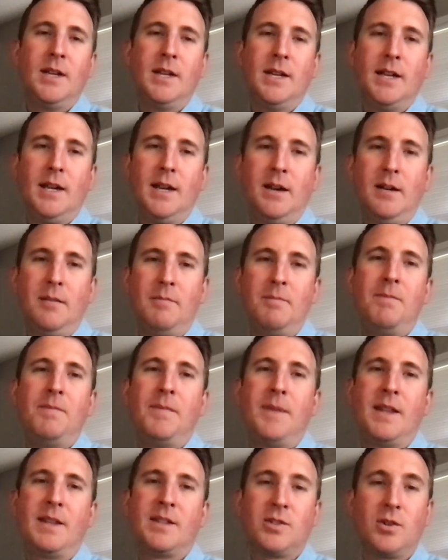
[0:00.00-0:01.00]
And
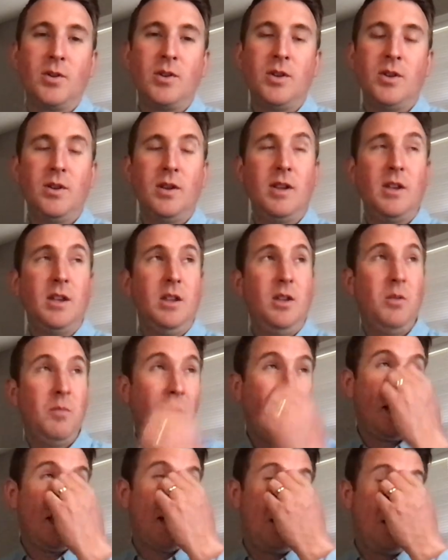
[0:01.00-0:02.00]
so you
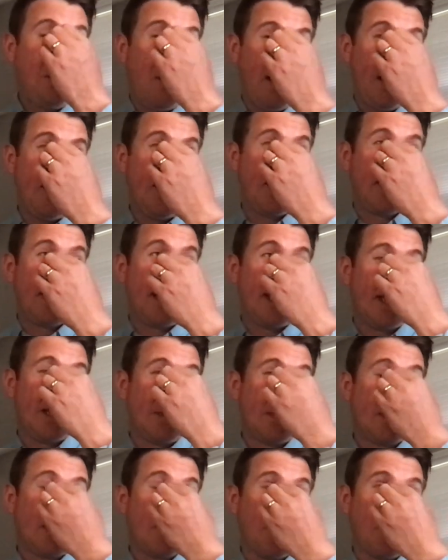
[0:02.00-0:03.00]
might even see
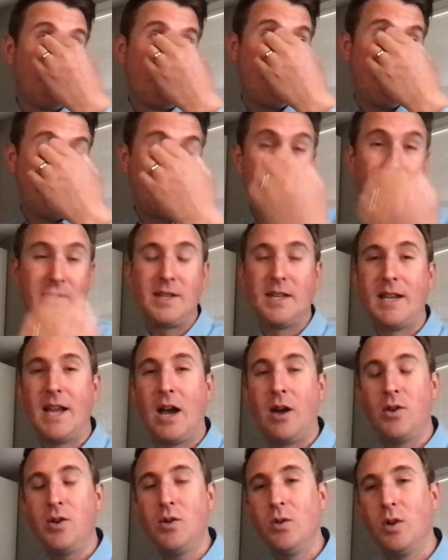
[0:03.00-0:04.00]
some similar themes in
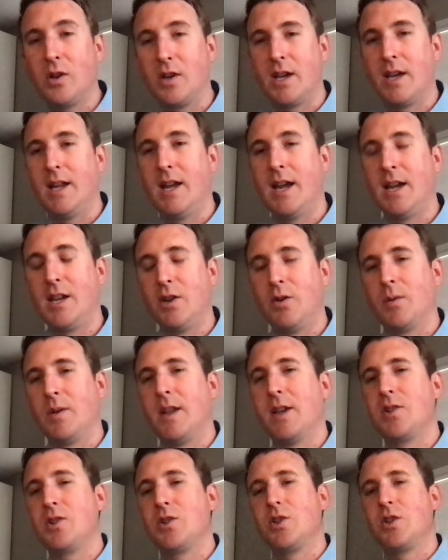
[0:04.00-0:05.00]
how you look at your
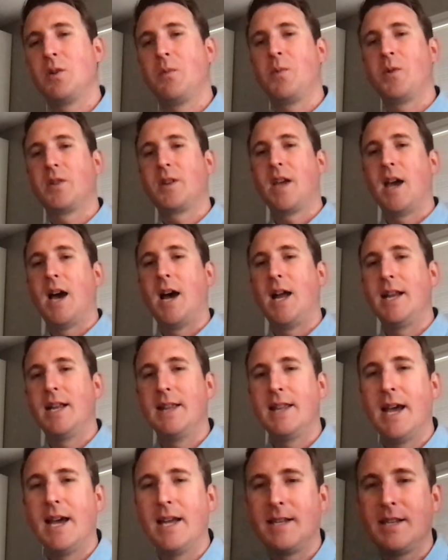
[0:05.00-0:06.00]
relationship with God,
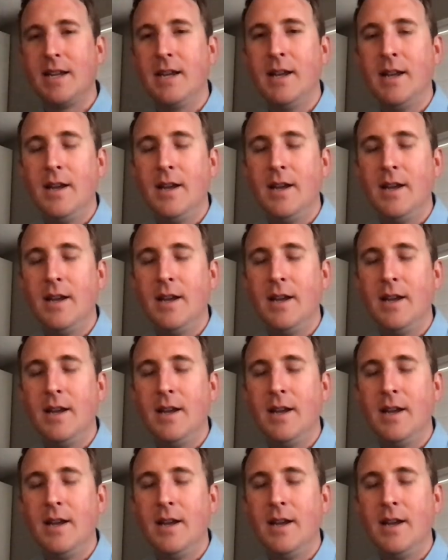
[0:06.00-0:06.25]
in that